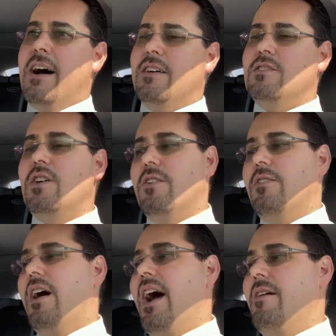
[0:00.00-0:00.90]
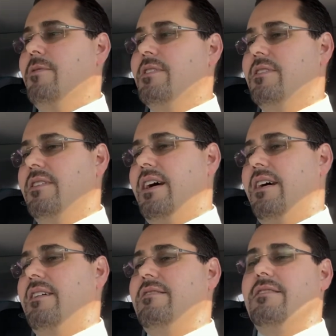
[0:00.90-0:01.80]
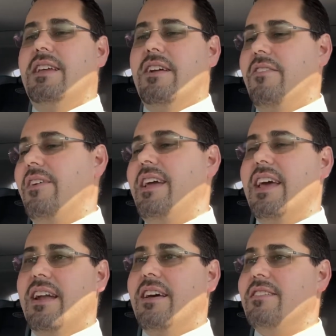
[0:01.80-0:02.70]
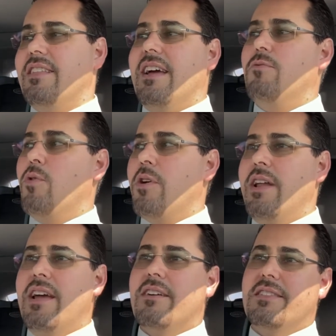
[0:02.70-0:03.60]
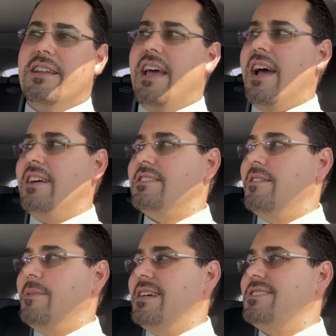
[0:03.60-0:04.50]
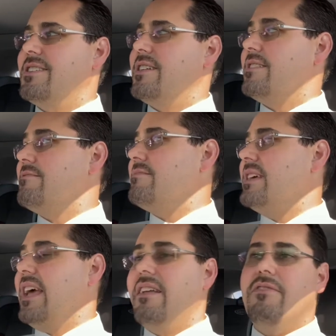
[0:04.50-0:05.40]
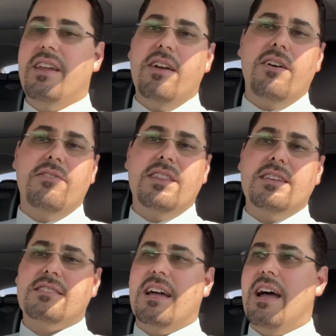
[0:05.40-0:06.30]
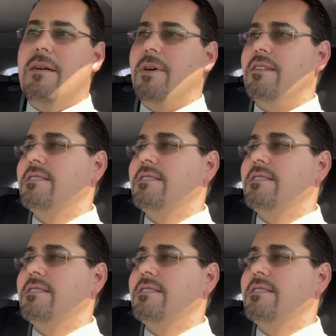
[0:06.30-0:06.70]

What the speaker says: So I will, if I get another like warning on the dash, I'll make sure to get a video of it this time and,